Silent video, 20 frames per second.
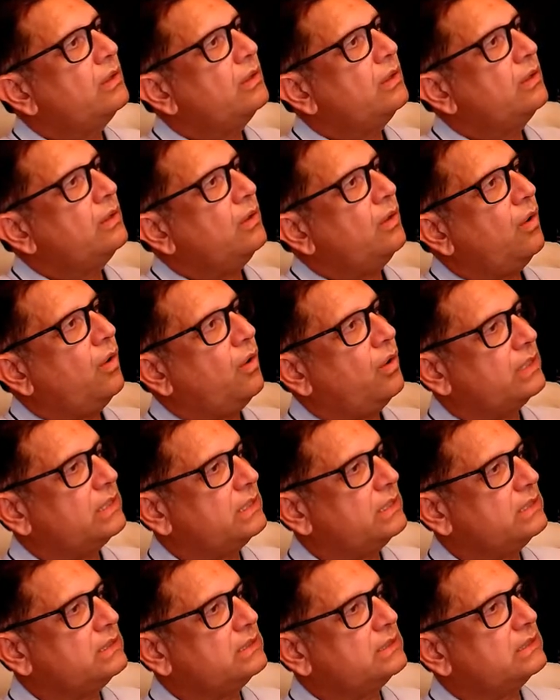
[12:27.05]

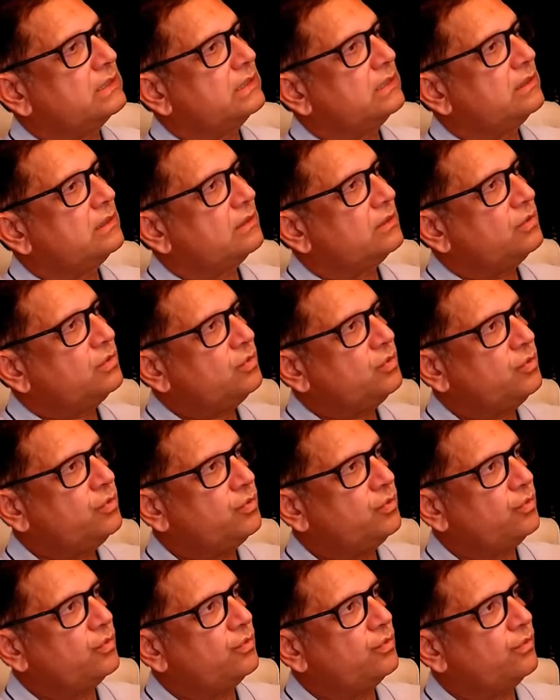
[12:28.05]
orders, 2
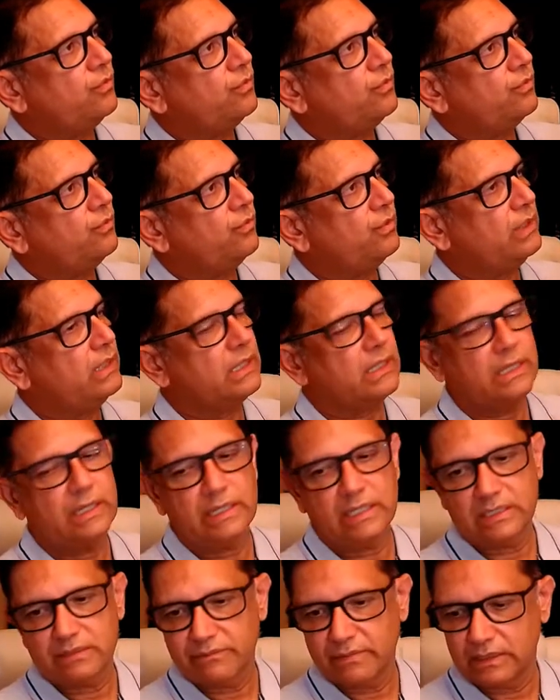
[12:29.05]
word
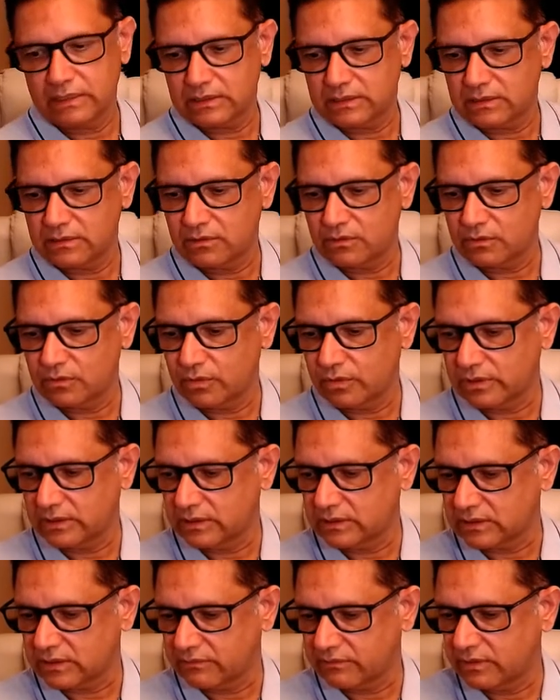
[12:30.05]
arrangements, 2 orders
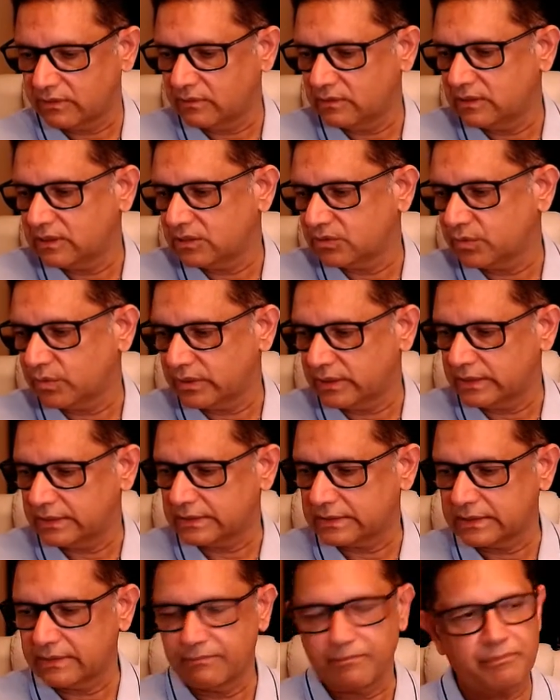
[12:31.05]
of these words.
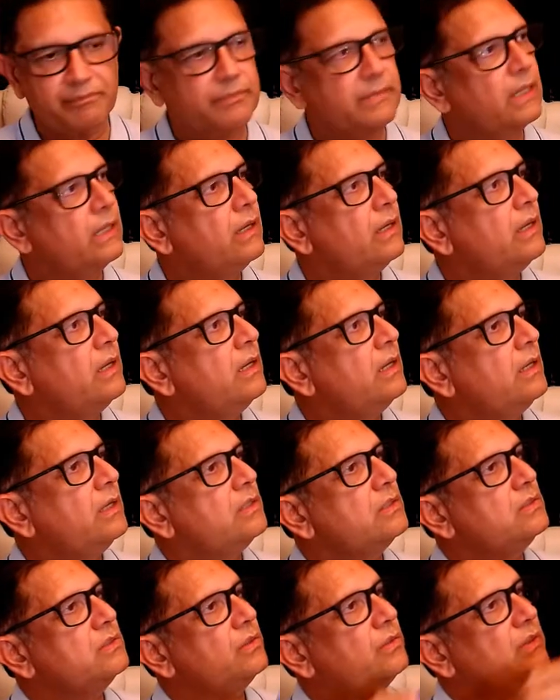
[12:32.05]

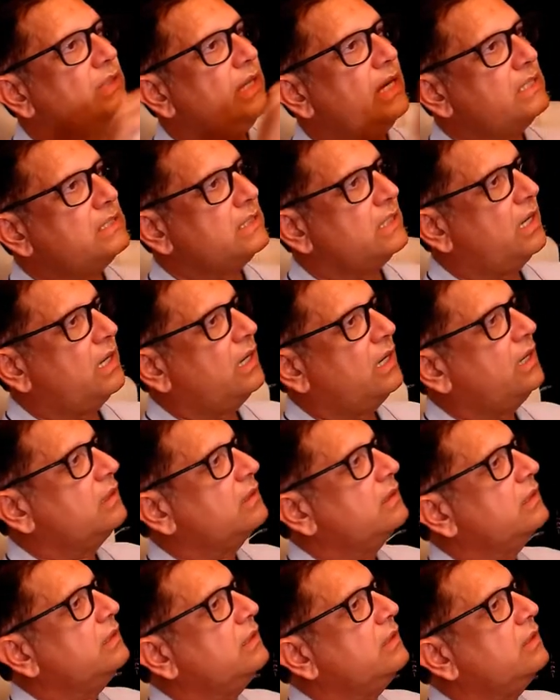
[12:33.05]
So that's
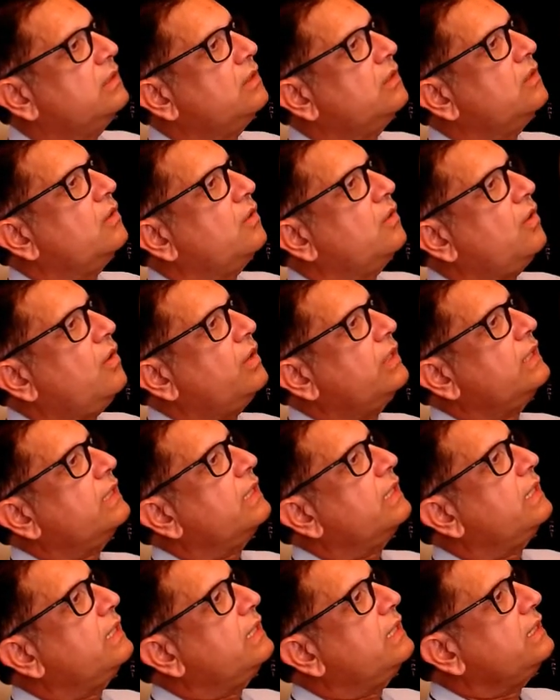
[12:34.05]
our
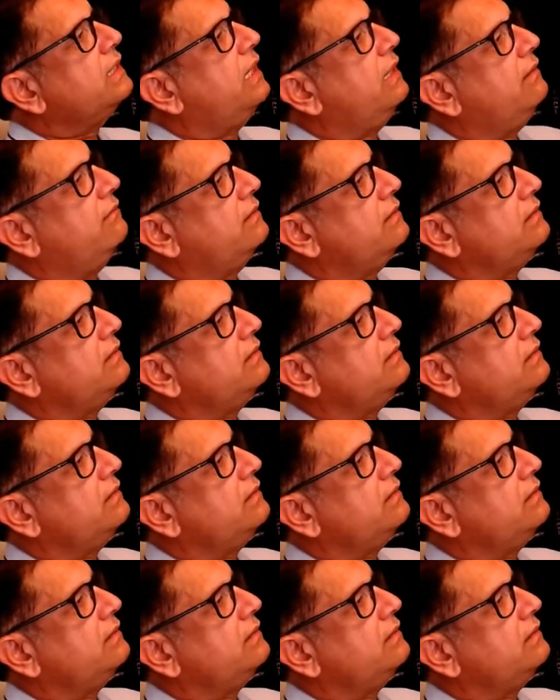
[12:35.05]
concrete level.